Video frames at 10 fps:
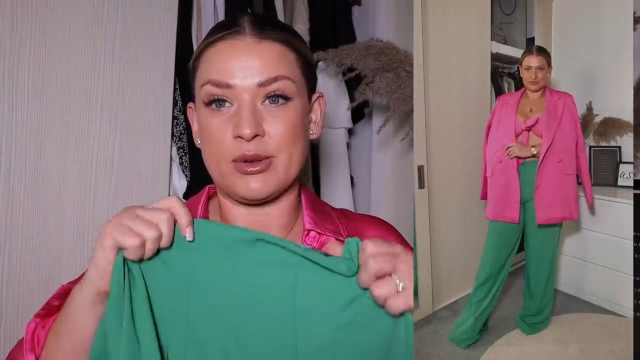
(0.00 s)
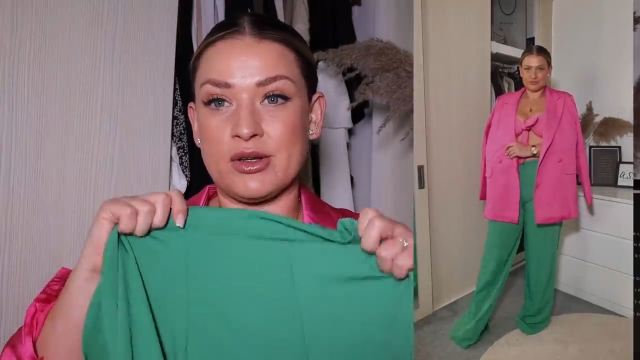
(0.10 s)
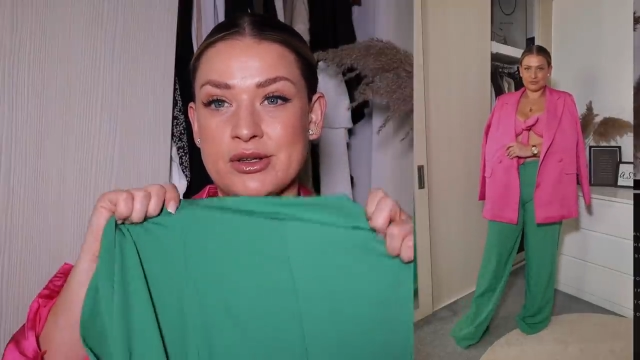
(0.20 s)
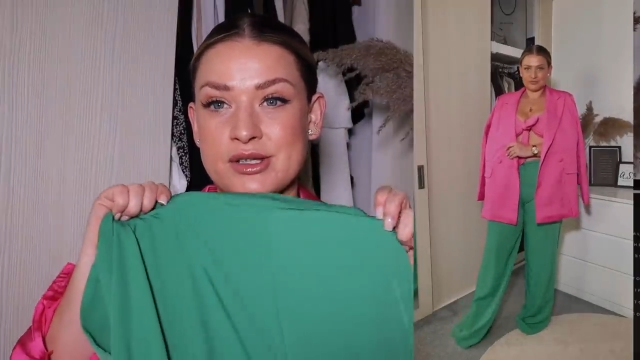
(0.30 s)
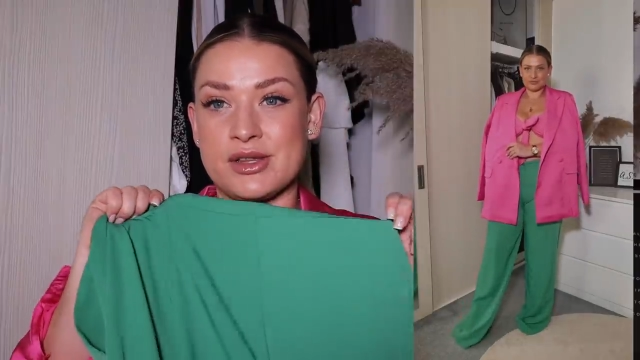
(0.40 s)

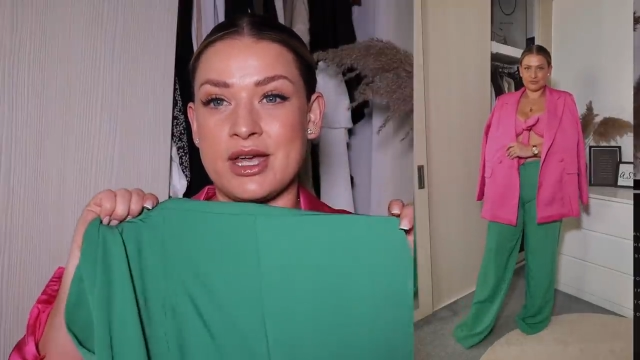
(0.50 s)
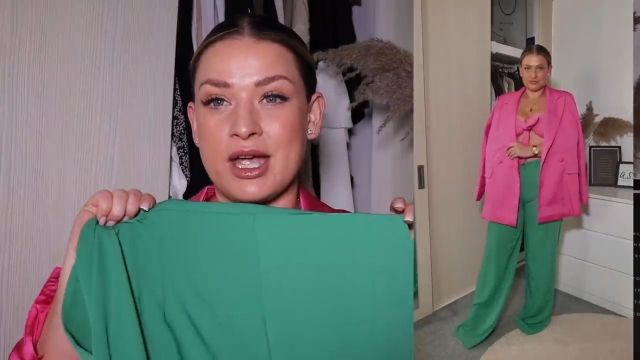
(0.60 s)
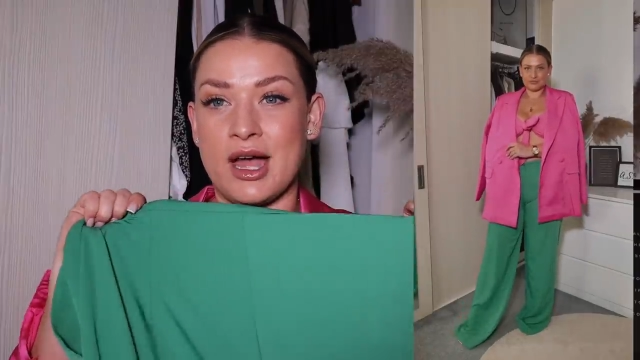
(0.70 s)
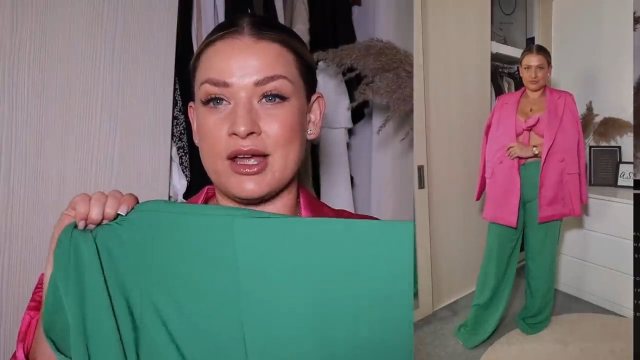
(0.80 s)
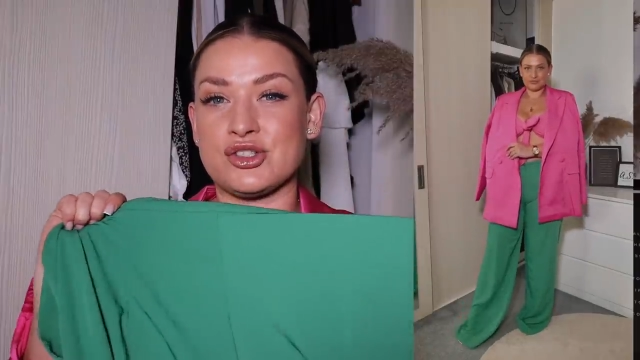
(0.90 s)
because
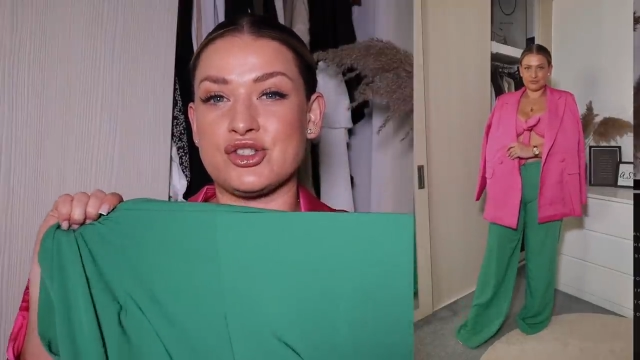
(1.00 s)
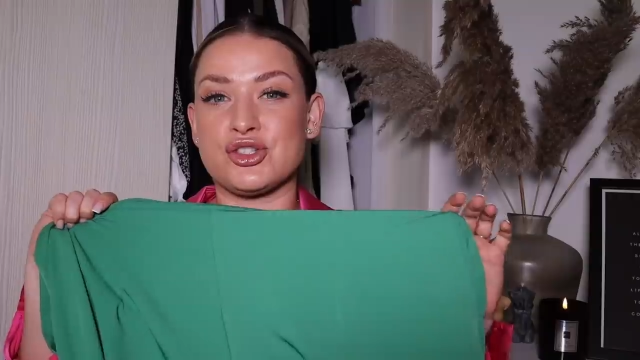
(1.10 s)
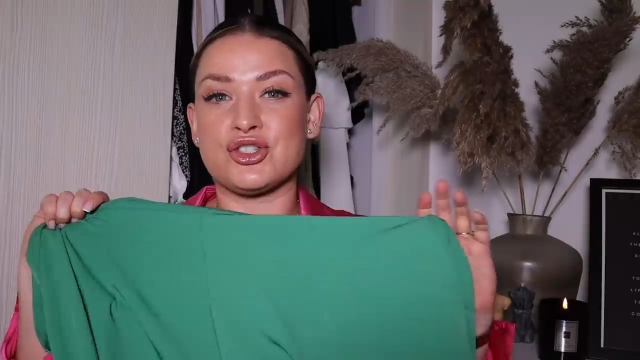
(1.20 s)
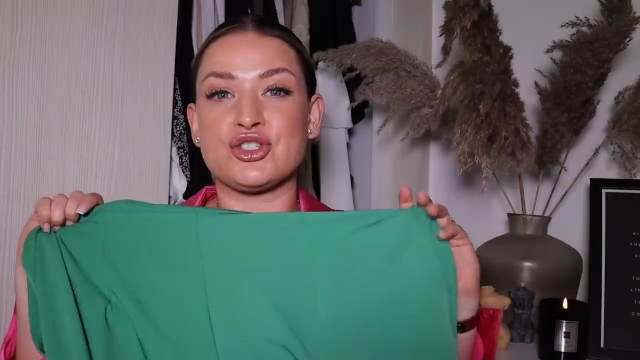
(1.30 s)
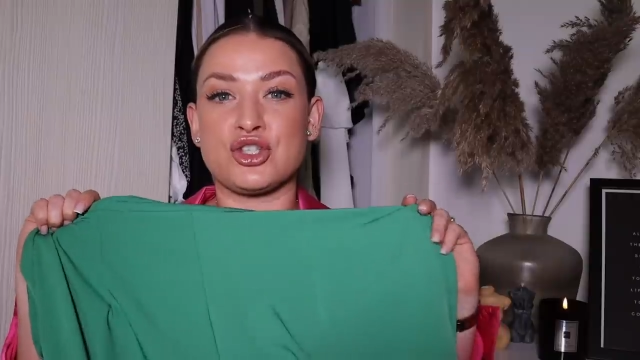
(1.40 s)
they are
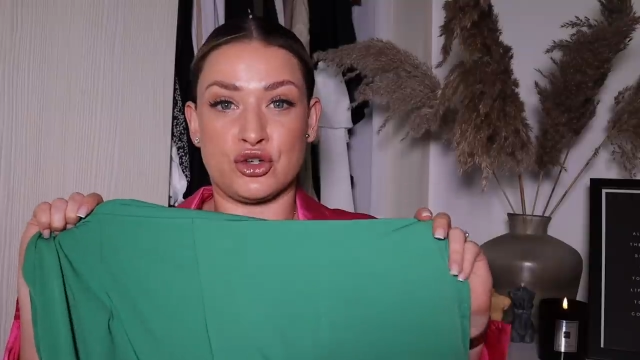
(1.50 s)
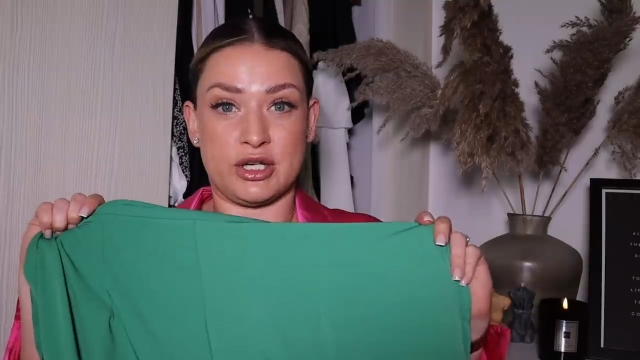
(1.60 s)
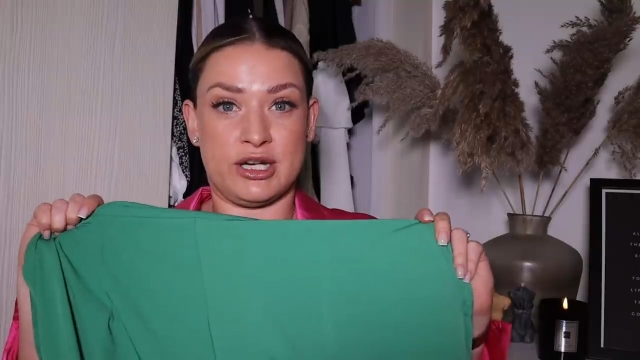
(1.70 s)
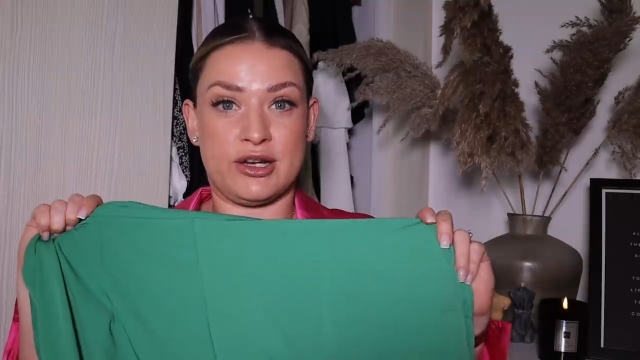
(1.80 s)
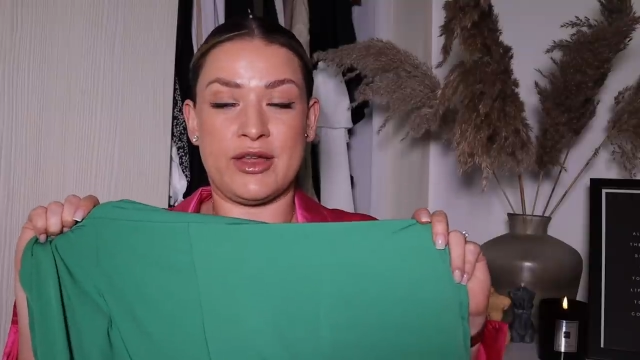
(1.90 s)
stunning.